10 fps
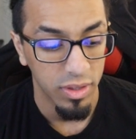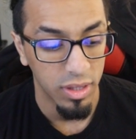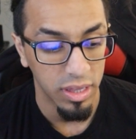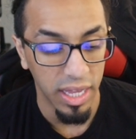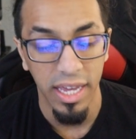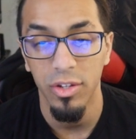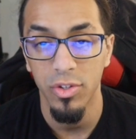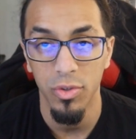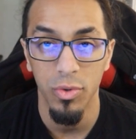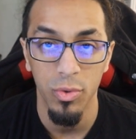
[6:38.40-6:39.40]
like
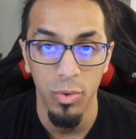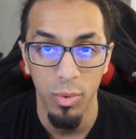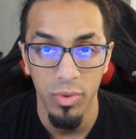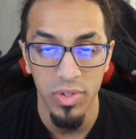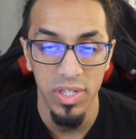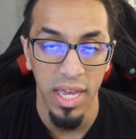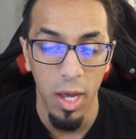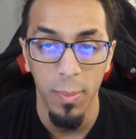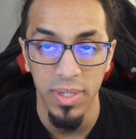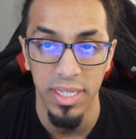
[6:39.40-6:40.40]
to stay
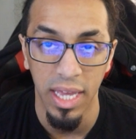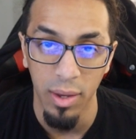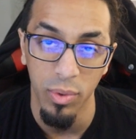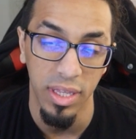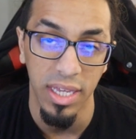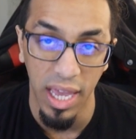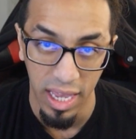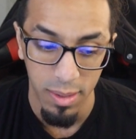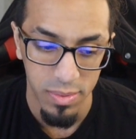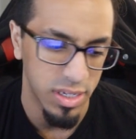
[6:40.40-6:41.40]
up to date with the
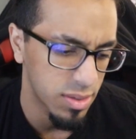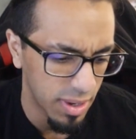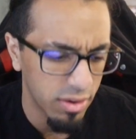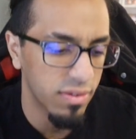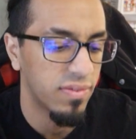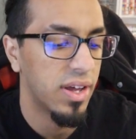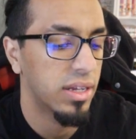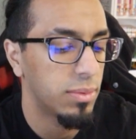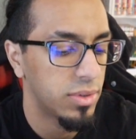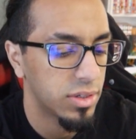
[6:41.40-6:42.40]
games. As a matter of fact,
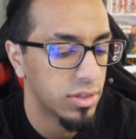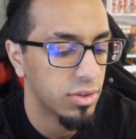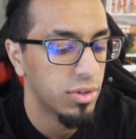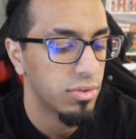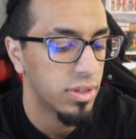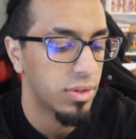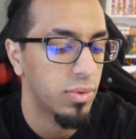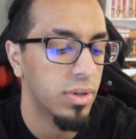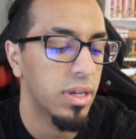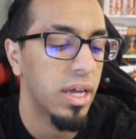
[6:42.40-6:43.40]
let me just show you really
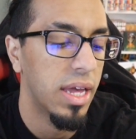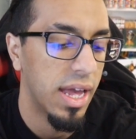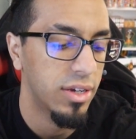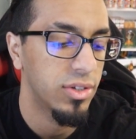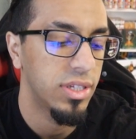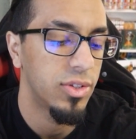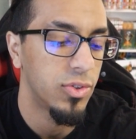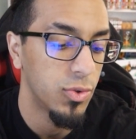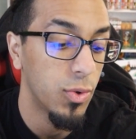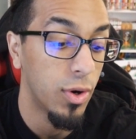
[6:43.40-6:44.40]
quick. I actually
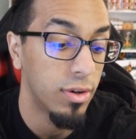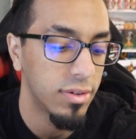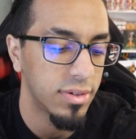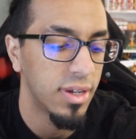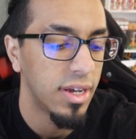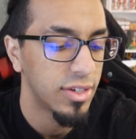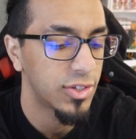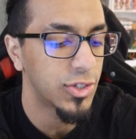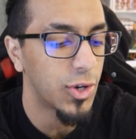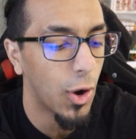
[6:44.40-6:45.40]
do own
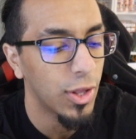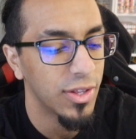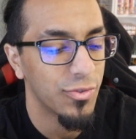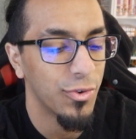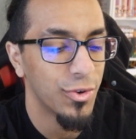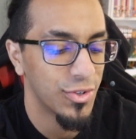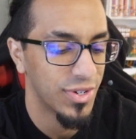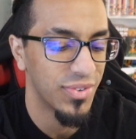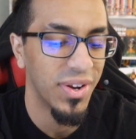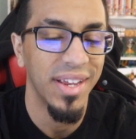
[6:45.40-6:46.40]
Scarlet
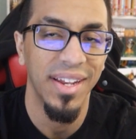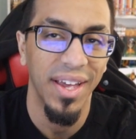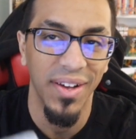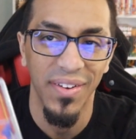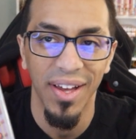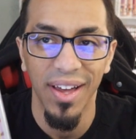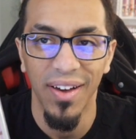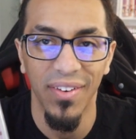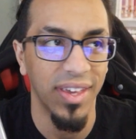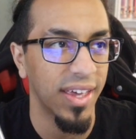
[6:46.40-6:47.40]
version right now,
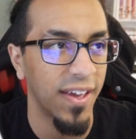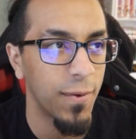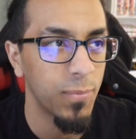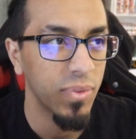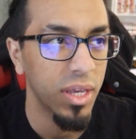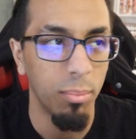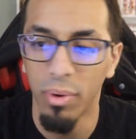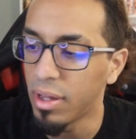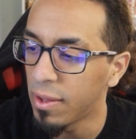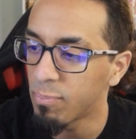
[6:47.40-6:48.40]
okay?
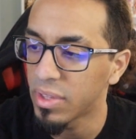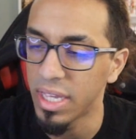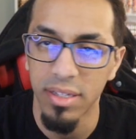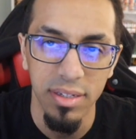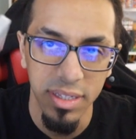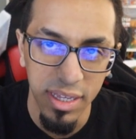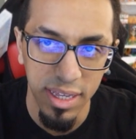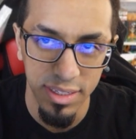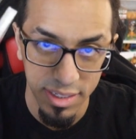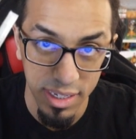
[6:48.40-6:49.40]
But it's
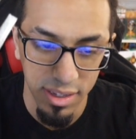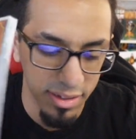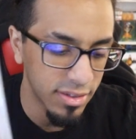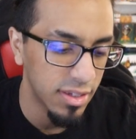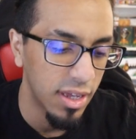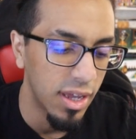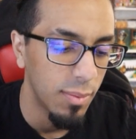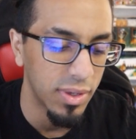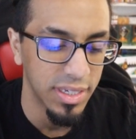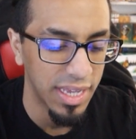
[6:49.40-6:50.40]
sealed
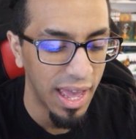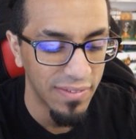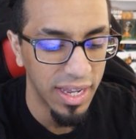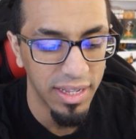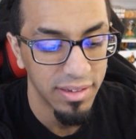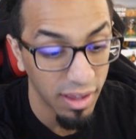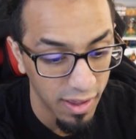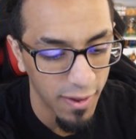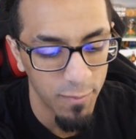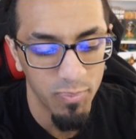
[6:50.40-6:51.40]
because I haven't had
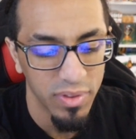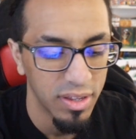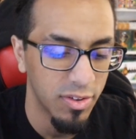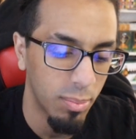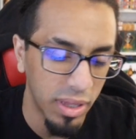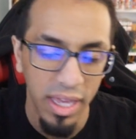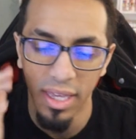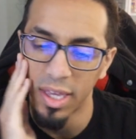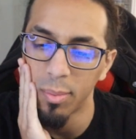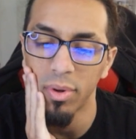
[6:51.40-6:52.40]
time to play it
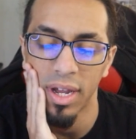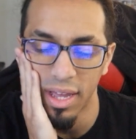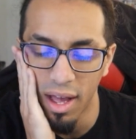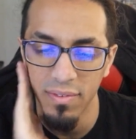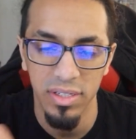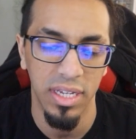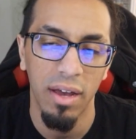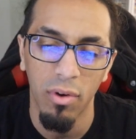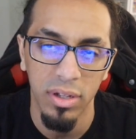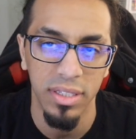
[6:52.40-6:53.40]
yet, but I obviously have
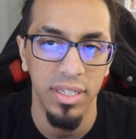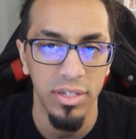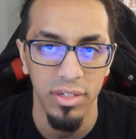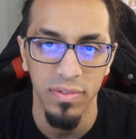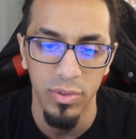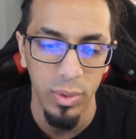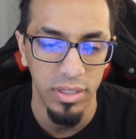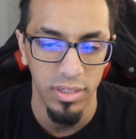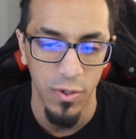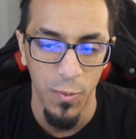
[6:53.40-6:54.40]
all intention of doing
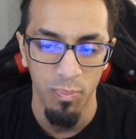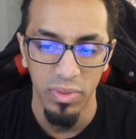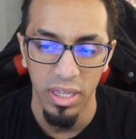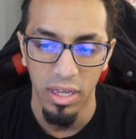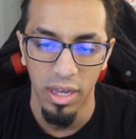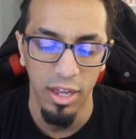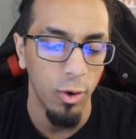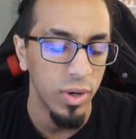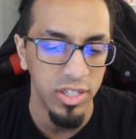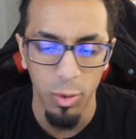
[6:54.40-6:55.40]
so.
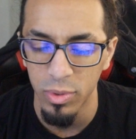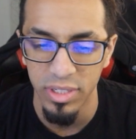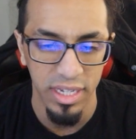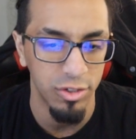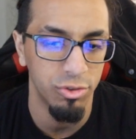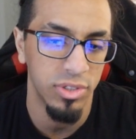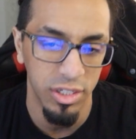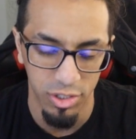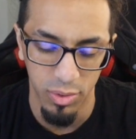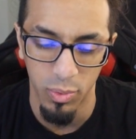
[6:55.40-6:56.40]
It's almost like a
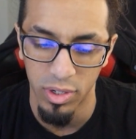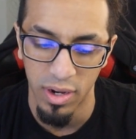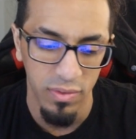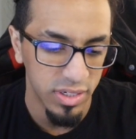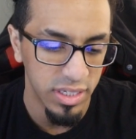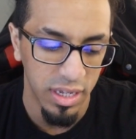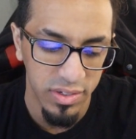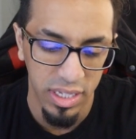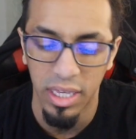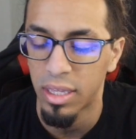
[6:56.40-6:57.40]
tradition where ever since I was
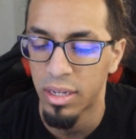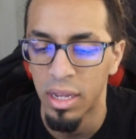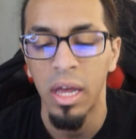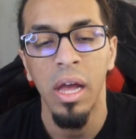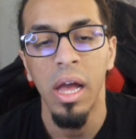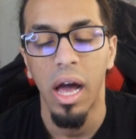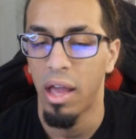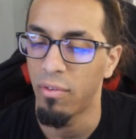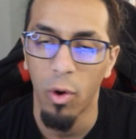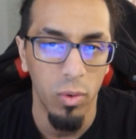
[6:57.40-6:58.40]
a kid,
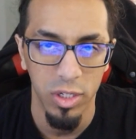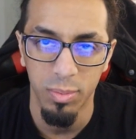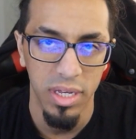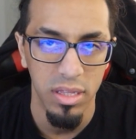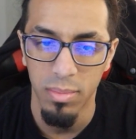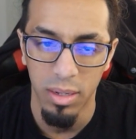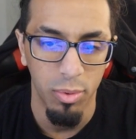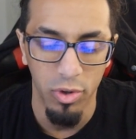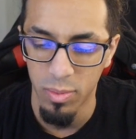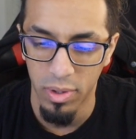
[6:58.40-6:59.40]
I've always played the main
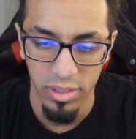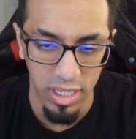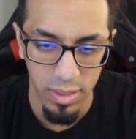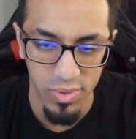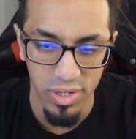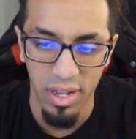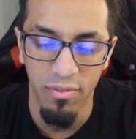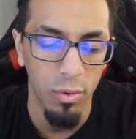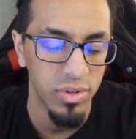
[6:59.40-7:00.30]
Pokemon games, and I've always